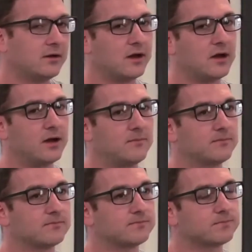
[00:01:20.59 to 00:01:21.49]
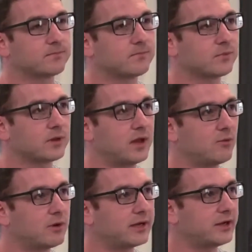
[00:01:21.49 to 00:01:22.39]
Um,
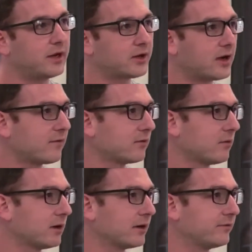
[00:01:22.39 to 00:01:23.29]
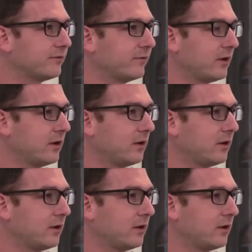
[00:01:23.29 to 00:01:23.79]
and what I uncovered was